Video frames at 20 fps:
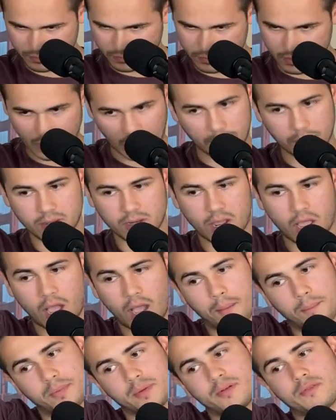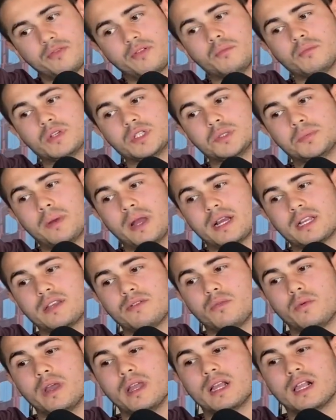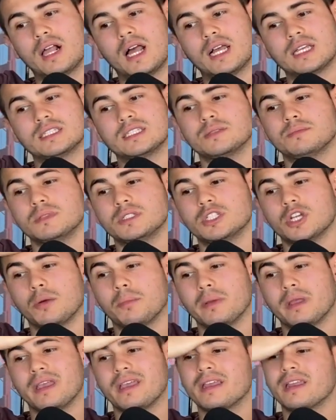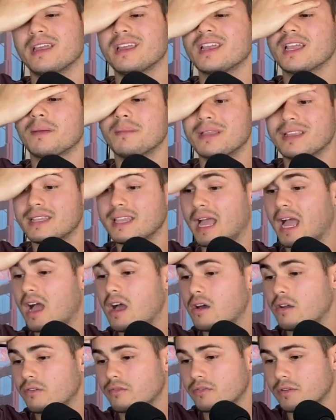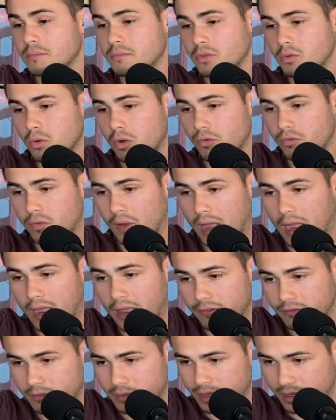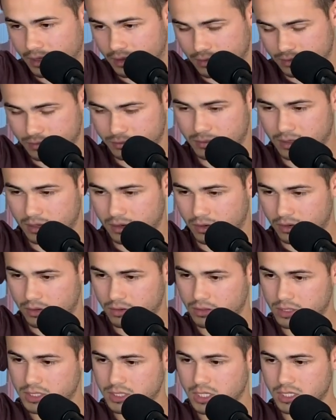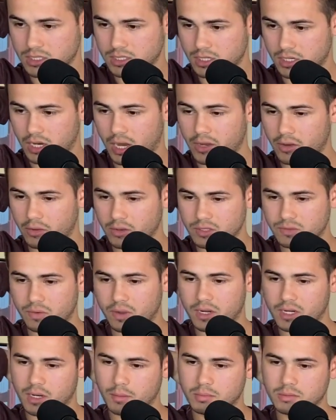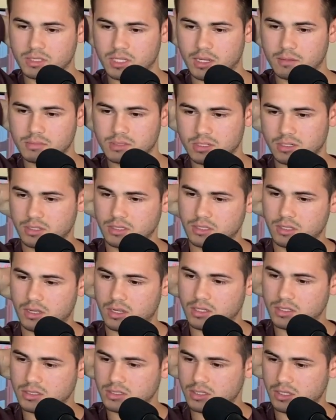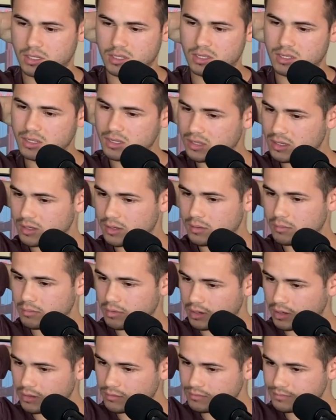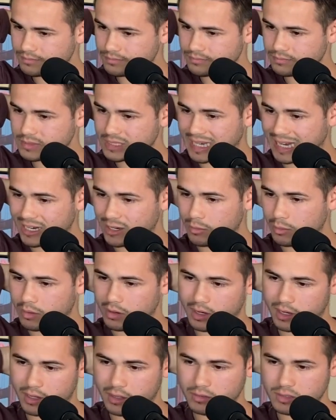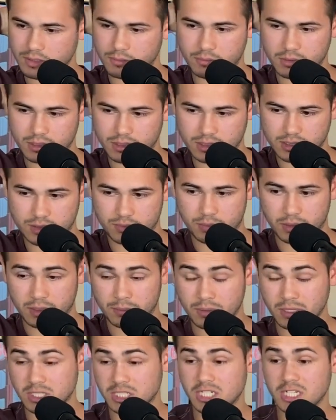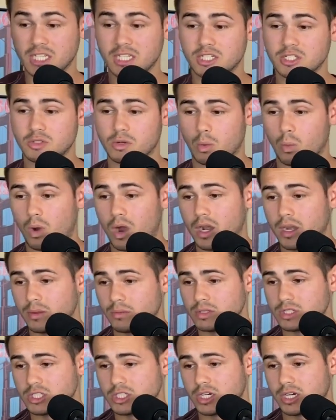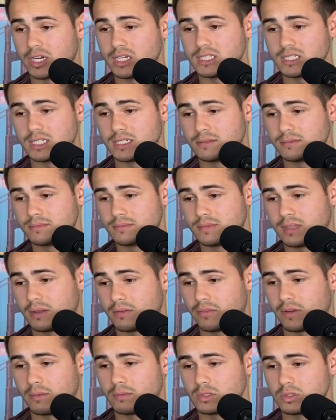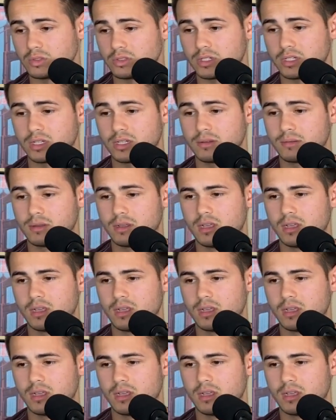Coming up from respective weight classes, Michel Pereira, and coming down from 205, Michal Oleksiejczuk. I know he's fought a couple times there, he's lost. But Kyle Borjalio's a beast. But he beat Chidi and Njokuani, which is crazy. That fight was really good.